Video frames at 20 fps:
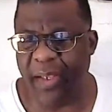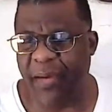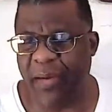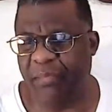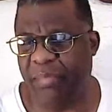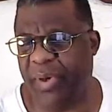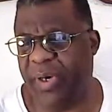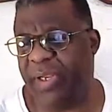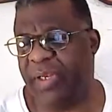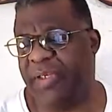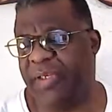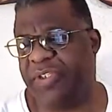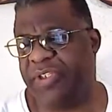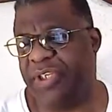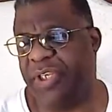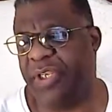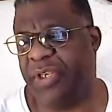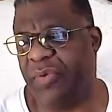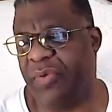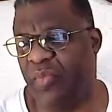but
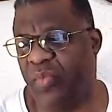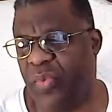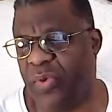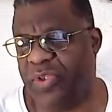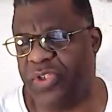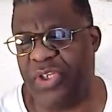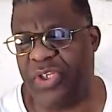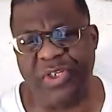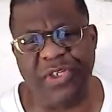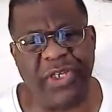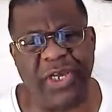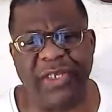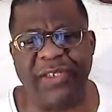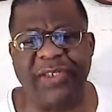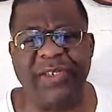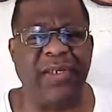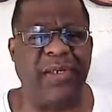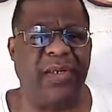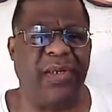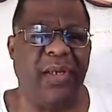she
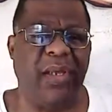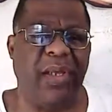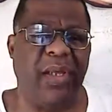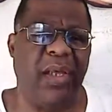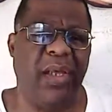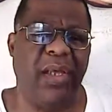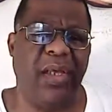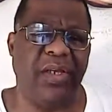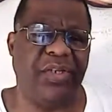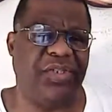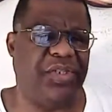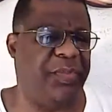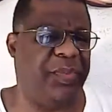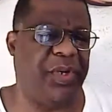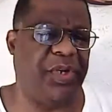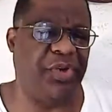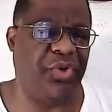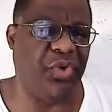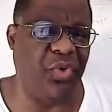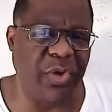does it, and she's
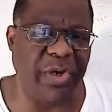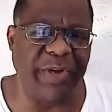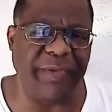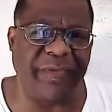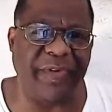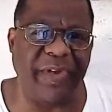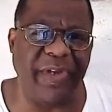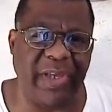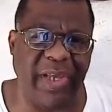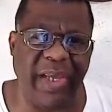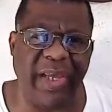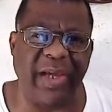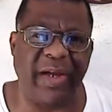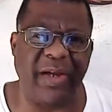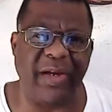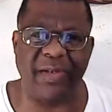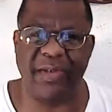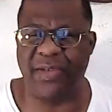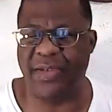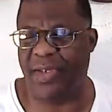been doing it for
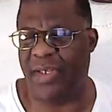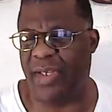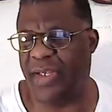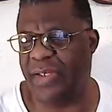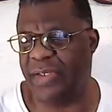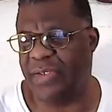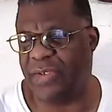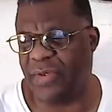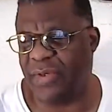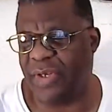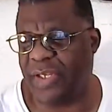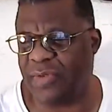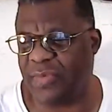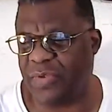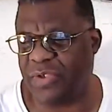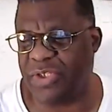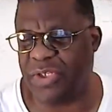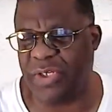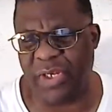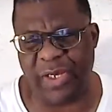years, and so that's
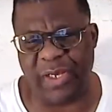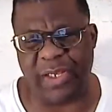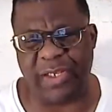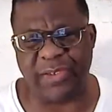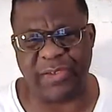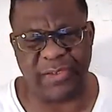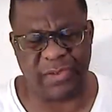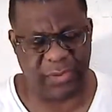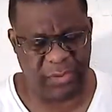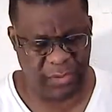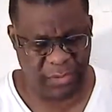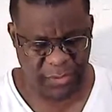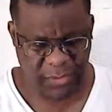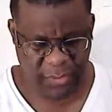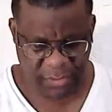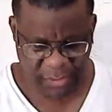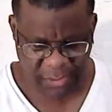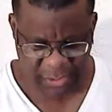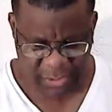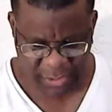what she does.
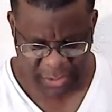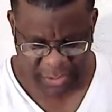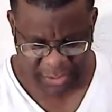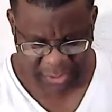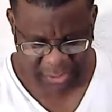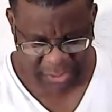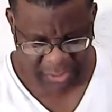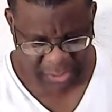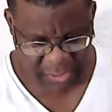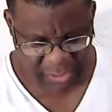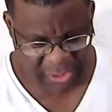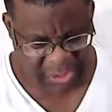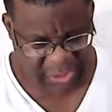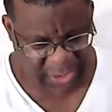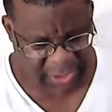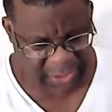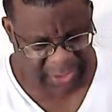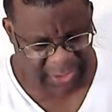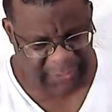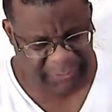
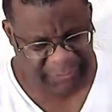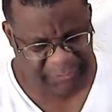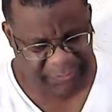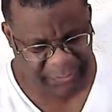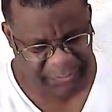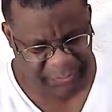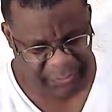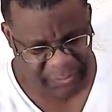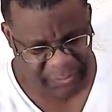Um,